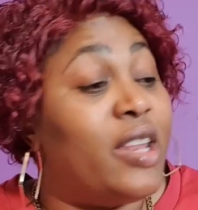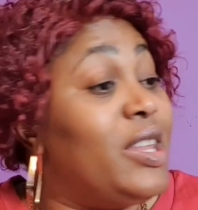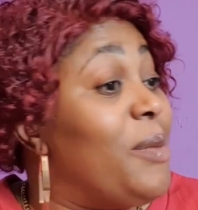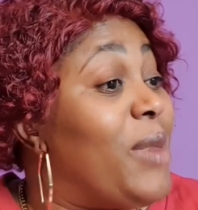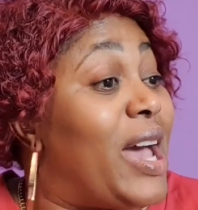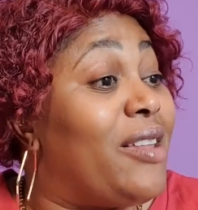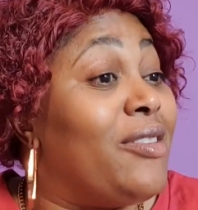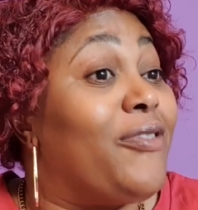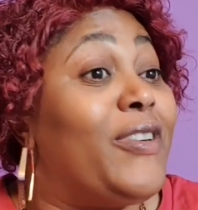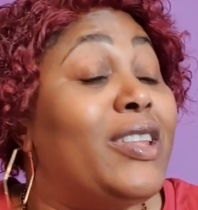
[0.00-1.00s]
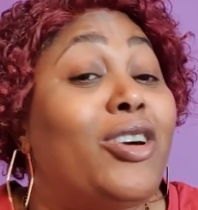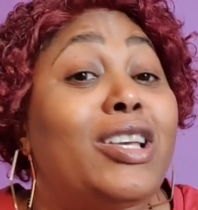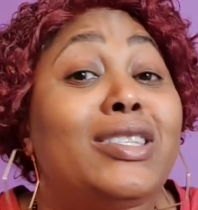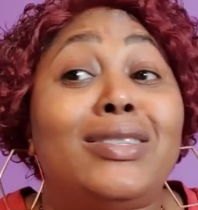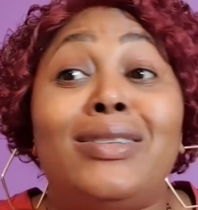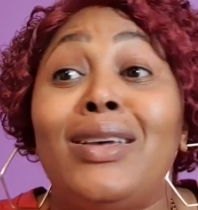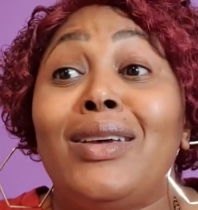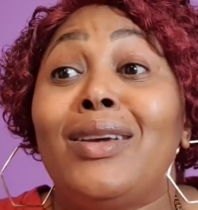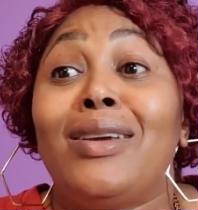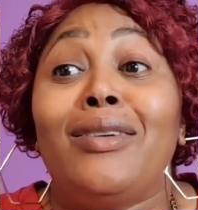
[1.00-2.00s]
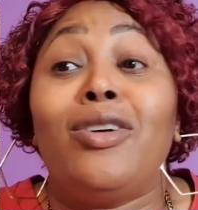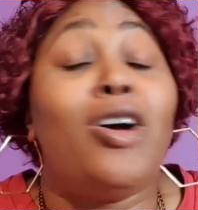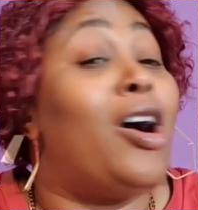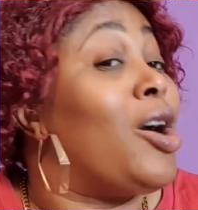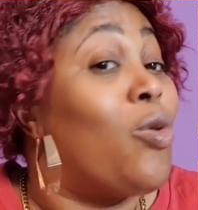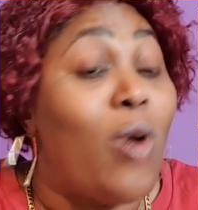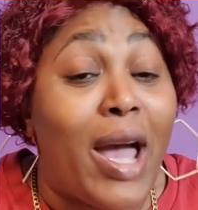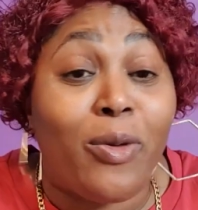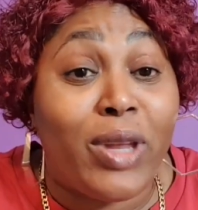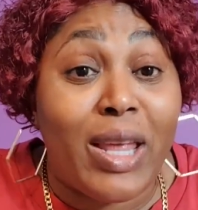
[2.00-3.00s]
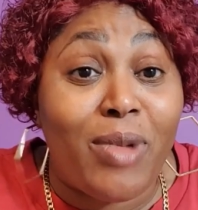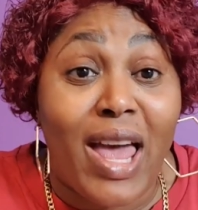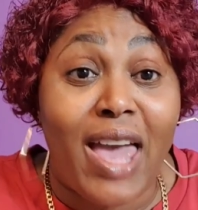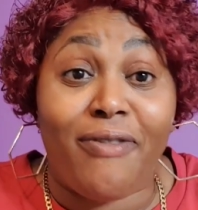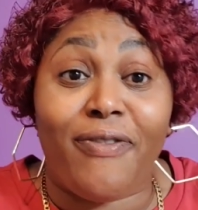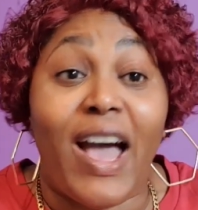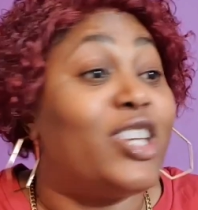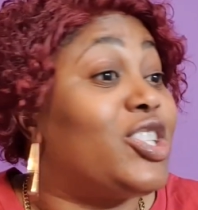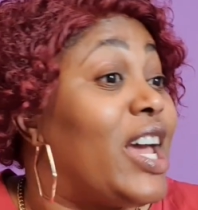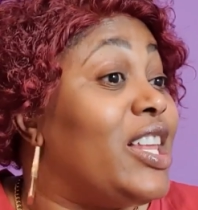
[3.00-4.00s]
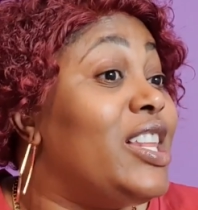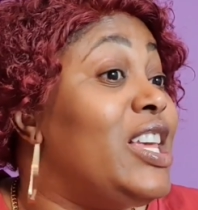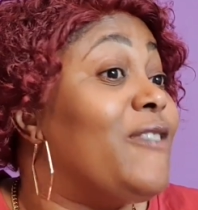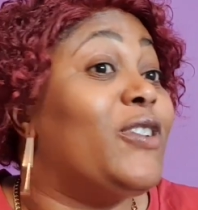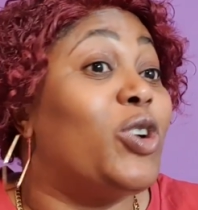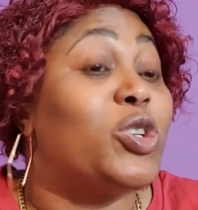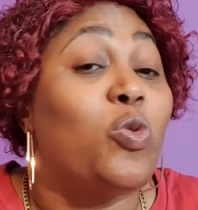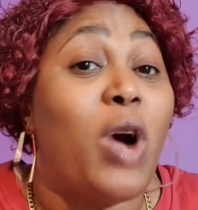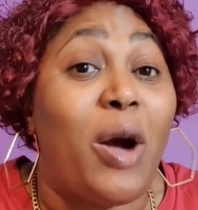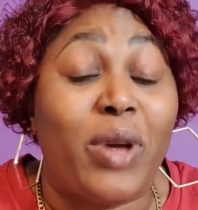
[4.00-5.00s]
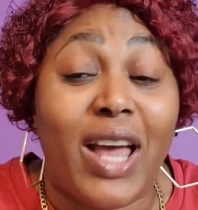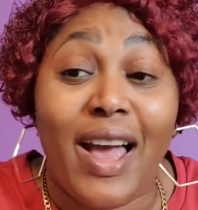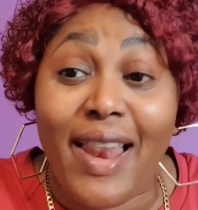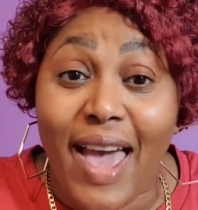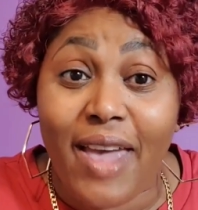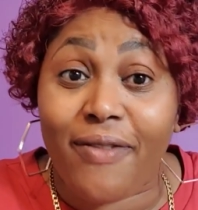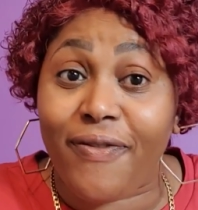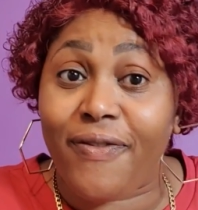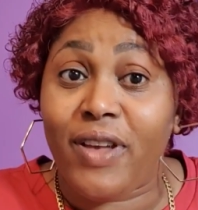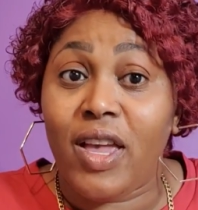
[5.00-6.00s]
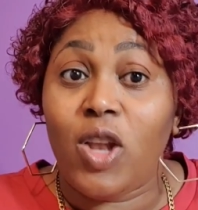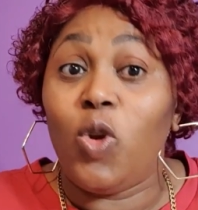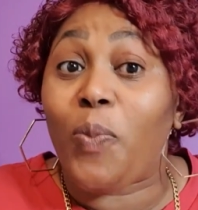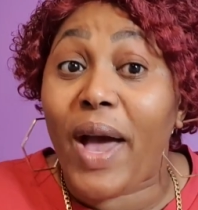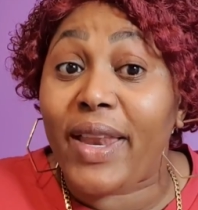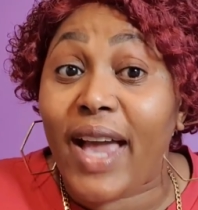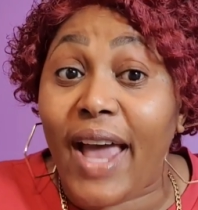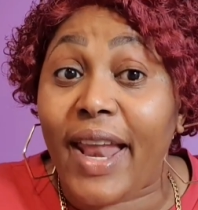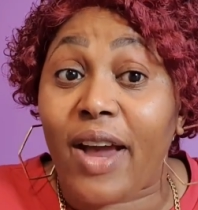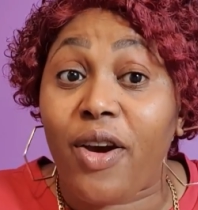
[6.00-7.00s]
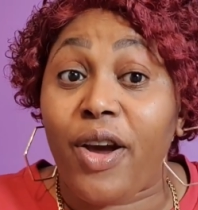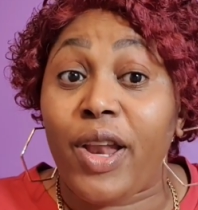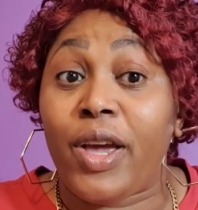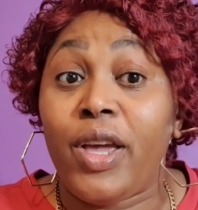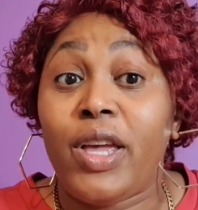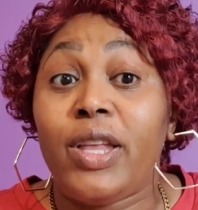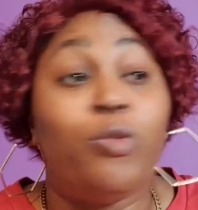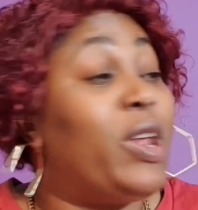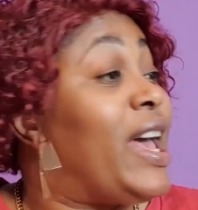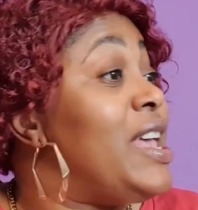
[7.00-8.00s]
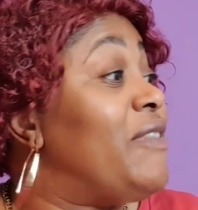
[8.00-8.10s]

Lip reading: The man fit just go on with him life, and Shani need for just go on with her life. Look on the other girl. We not